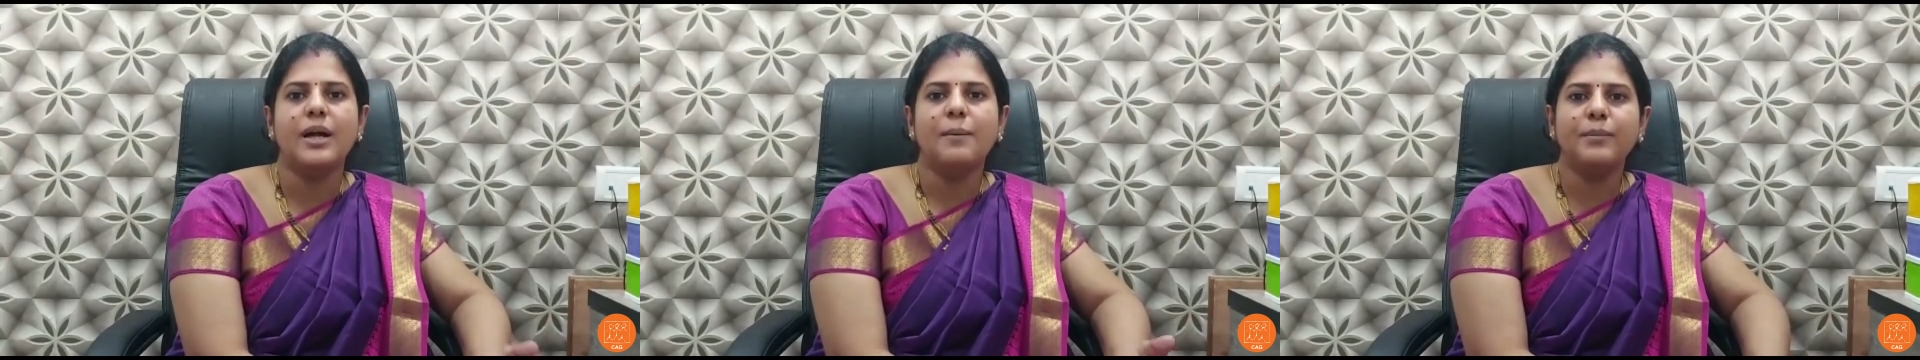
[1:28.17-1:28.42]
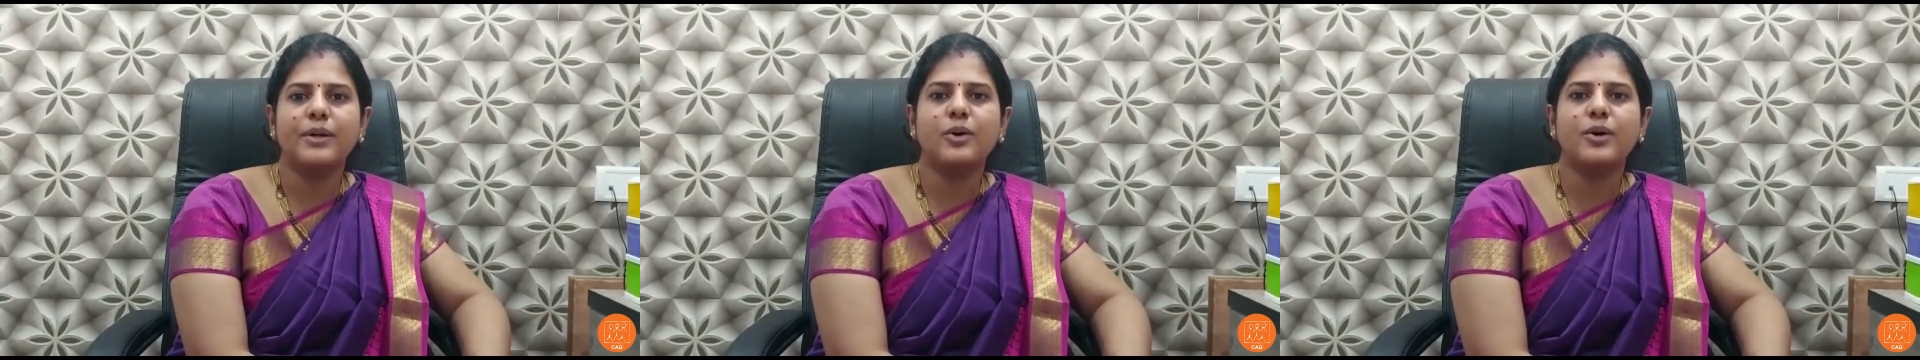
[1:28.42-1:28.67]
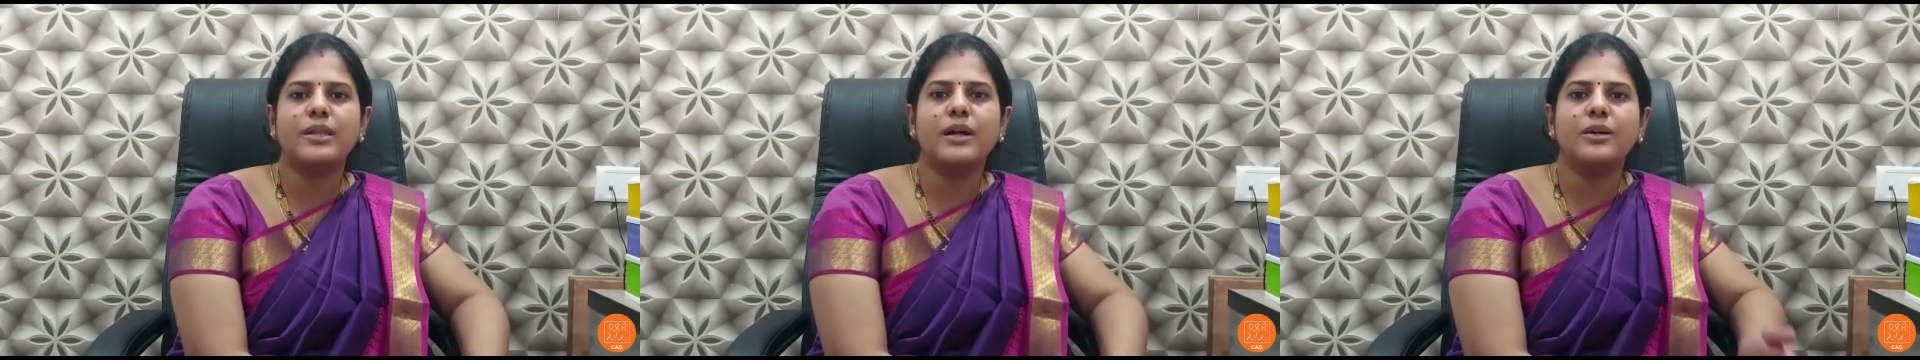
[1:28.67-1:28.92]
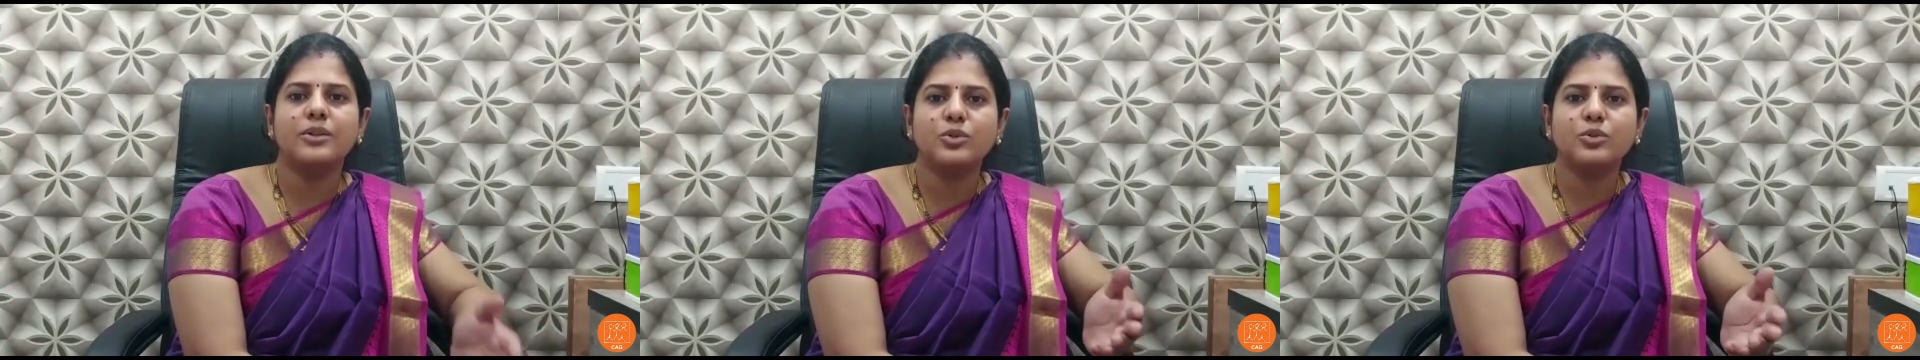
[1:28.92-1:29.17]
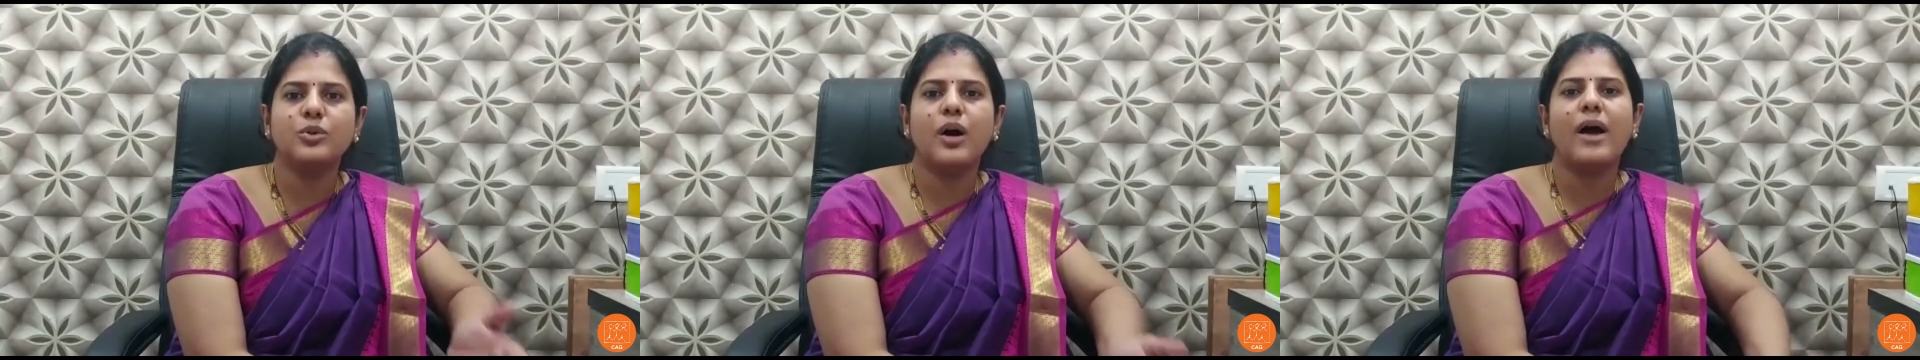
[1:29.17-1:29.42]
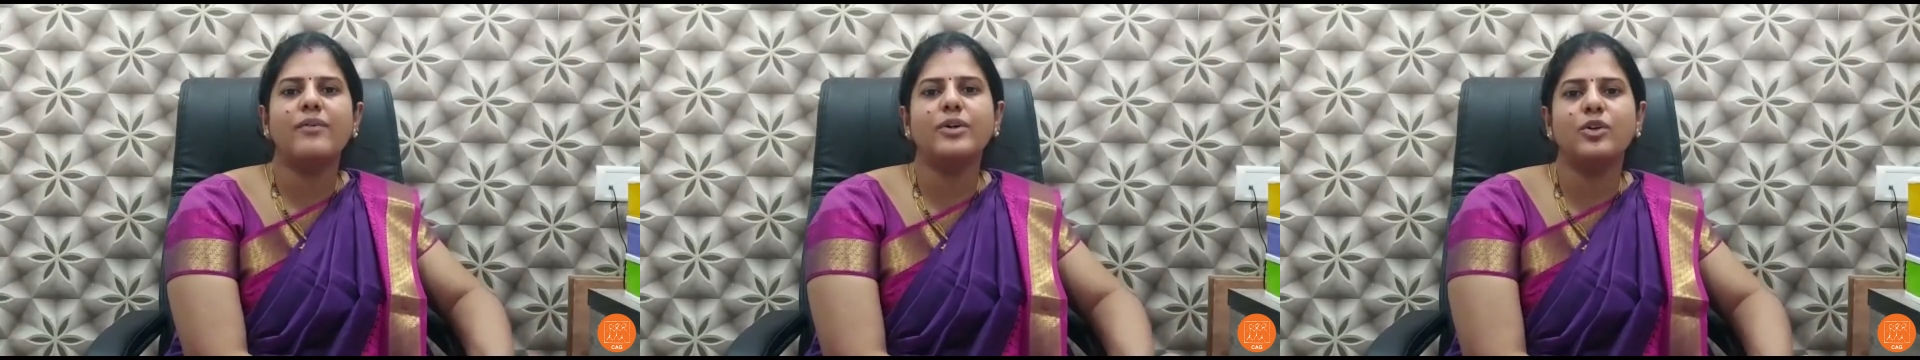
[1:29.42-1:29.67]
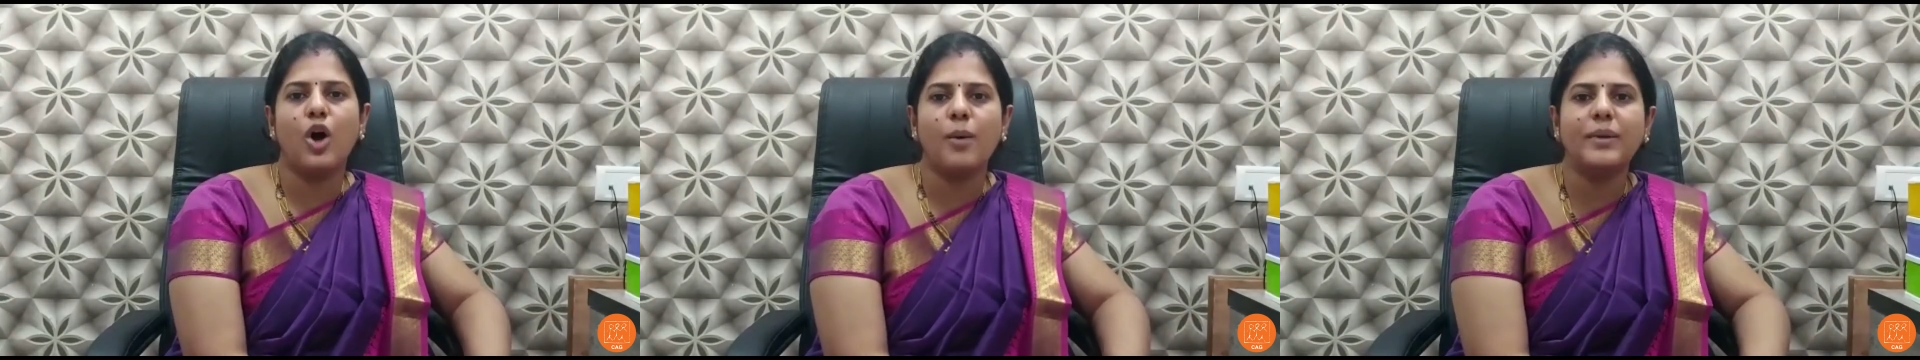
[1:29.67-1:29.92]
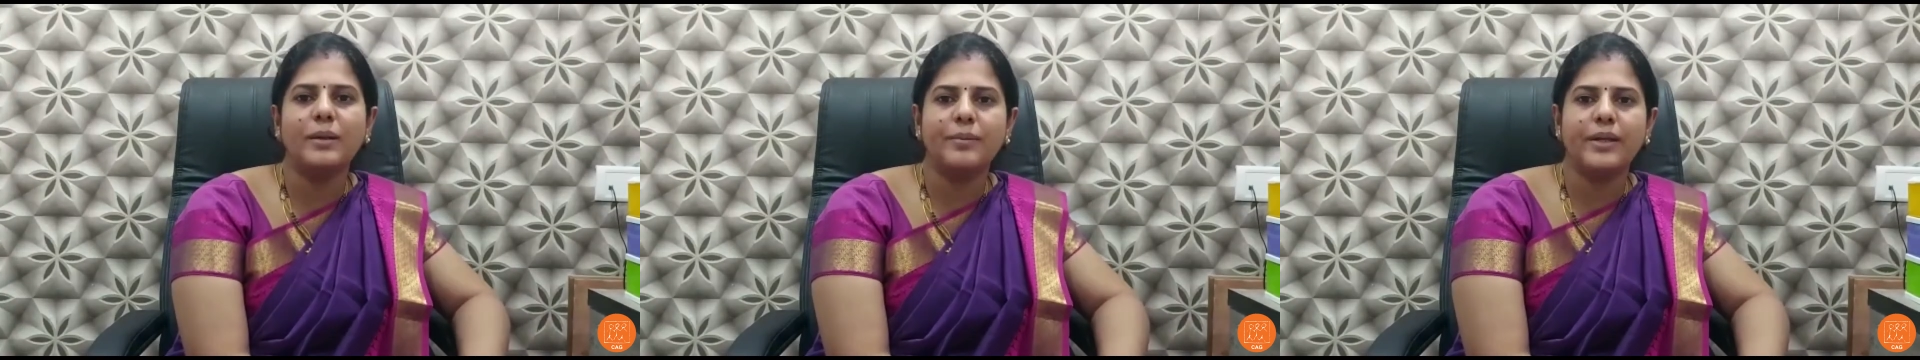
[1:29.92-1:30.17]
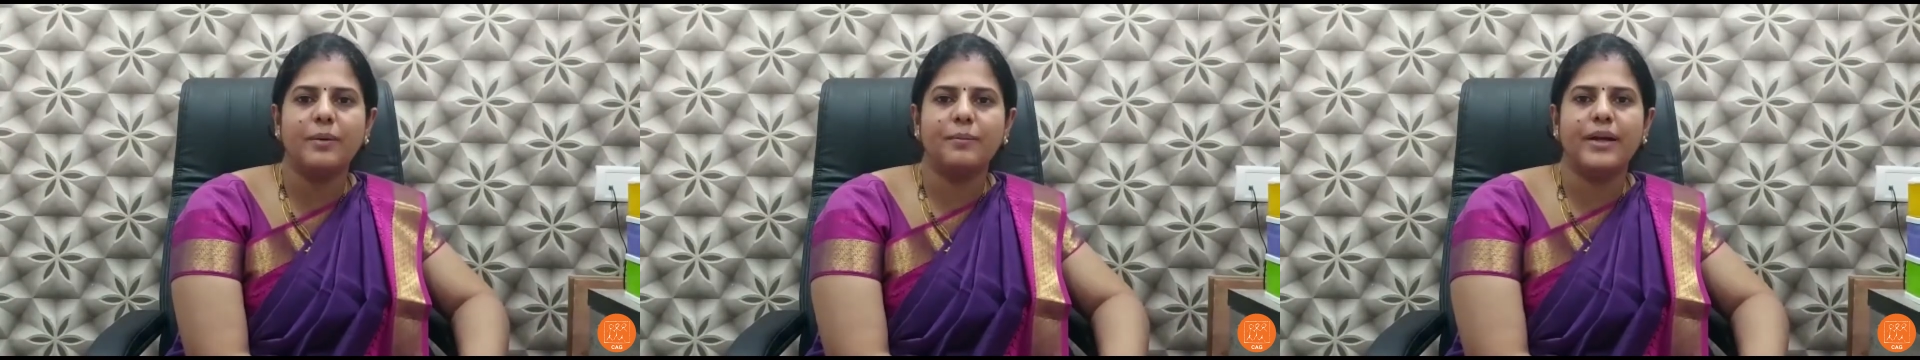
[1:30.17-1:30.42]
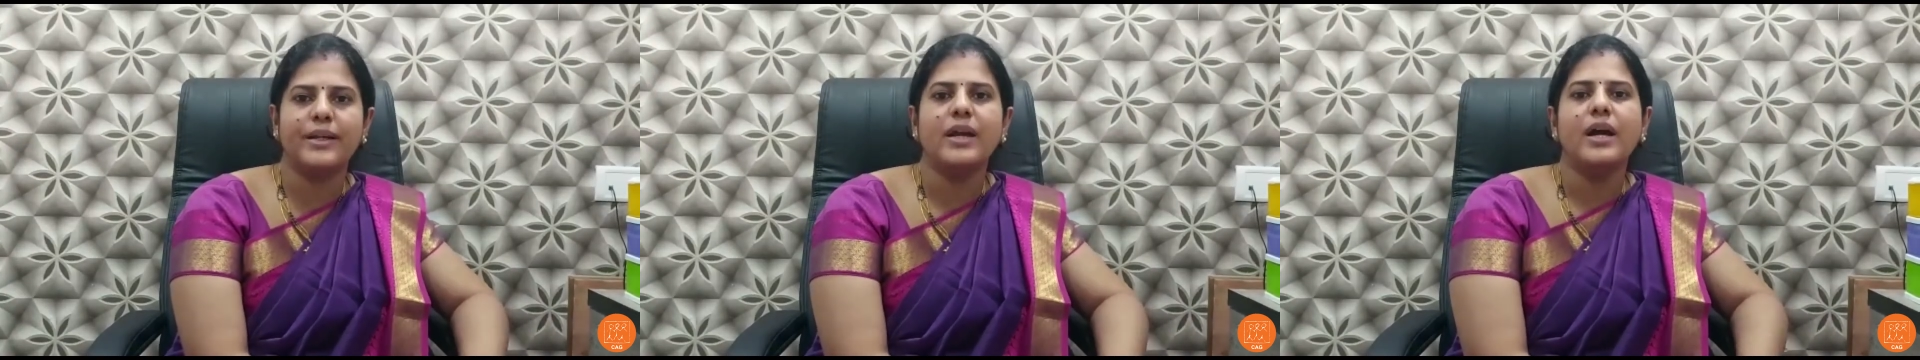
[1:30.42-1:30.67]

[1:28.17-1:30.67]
Because uh, to have a normal BMI,